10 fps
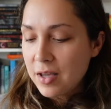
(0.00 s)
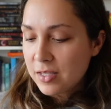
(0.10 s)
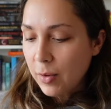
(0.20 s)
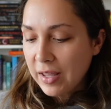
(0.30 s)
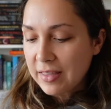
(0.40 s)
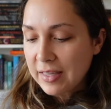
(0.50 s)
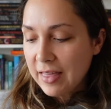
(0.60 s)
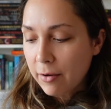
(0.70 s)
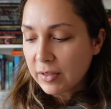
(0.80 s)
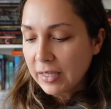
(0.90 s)
So I think
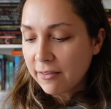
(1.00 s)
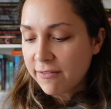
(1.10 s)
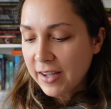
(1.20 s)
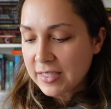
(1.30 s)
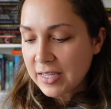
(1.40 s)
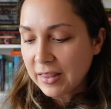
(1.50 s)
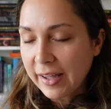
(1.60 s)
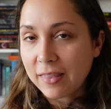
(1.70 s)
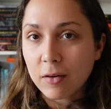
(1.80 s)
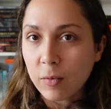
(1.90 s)
that really affected
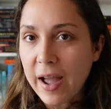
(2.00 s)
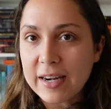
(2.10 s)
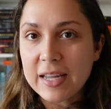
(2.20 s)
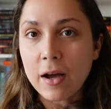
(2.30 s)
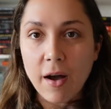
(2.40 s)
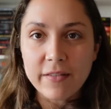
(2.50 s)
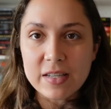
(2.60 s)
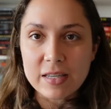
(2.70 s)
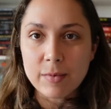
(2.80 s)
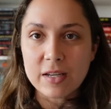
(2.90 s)
like the writing,
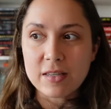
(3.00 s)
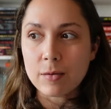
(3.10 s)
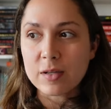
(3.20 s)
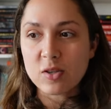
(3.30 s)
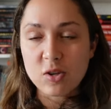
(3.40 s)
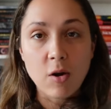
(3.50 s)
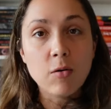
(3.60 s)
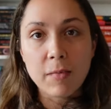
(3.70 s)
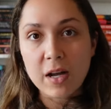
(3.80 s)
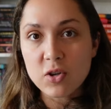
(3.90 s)
obviously, because there was so
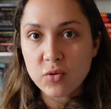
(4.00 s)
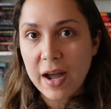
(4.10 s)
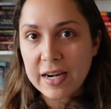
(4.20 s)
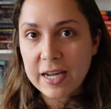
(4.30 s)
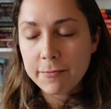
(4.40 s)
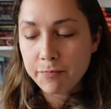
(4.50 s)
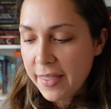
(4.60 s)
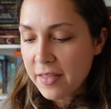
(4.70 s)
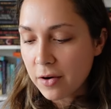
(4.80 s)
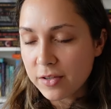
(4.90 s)
much writing,
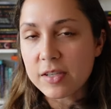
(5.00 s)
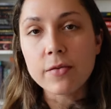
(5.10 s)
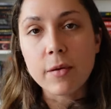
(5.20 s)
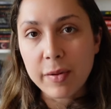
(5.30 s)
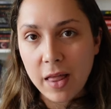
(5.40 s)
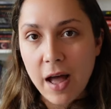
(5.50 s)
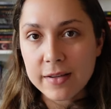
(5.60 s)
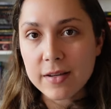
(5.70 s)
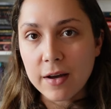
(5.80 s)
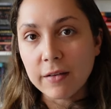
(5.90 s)
and then also the
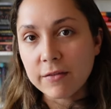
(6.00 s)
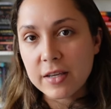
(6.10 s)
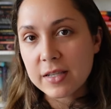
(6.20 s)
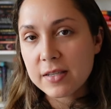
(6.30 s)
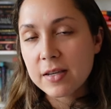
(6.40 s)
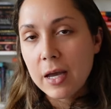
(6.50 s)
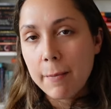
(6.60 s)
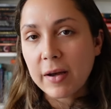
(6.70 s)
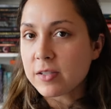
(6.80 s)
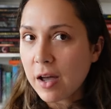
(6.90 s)
plot of this,
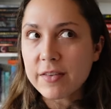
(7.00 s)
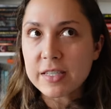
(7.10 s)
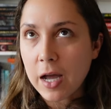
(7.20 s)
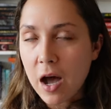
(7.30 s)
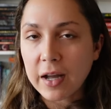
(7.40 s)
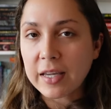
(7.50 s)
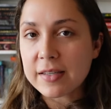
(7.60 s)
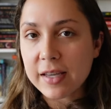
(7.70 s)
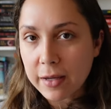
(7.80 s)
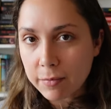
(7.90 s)
because obviously hockey
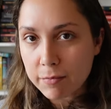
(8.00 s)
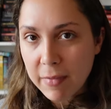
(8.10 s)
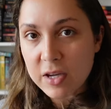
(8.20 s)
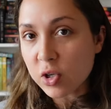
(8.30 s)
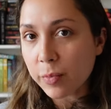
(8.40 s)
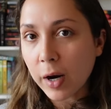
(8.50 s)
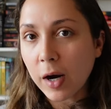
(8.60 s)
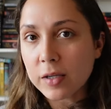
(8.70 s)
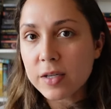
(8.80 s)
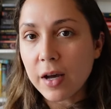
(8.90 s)
is a major
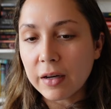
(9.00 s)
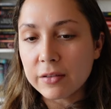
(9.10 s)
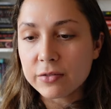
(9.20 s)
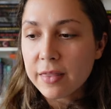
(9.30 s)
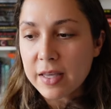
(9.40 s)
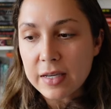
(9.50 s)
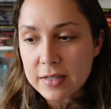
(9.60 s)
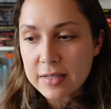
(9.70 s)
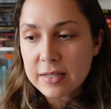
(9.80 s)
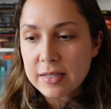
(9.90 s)
part of
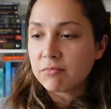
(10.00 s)
this